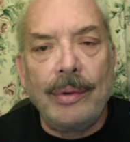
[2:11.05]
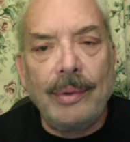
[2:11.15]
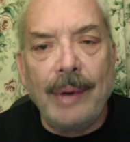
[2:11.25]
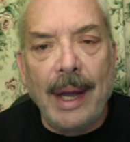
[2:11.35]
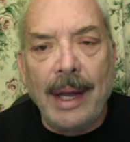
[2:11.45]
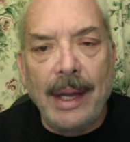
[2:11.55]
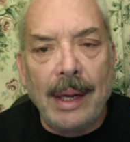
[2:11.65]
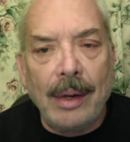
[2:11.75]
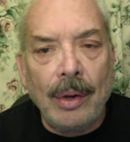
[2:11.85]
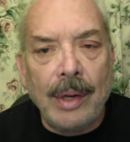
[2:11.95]
today
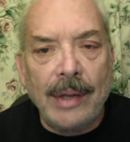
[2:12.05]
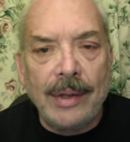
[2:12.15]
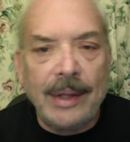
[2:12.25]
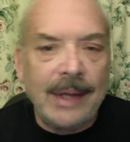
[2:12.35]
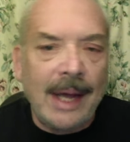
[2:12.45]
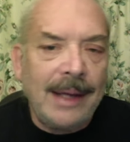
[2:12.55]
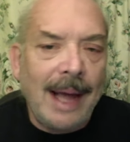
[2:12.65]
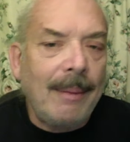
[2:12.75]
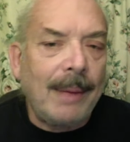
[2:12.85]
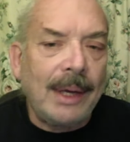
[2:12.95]
and look at the
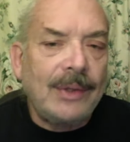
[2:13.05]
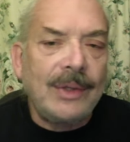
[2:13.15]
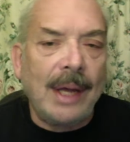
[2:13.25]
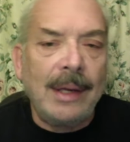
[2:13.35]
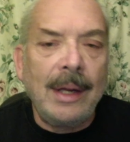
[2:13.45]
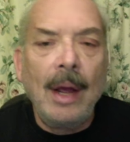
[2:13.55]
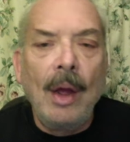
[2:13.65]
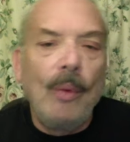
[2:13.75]
dynamics, and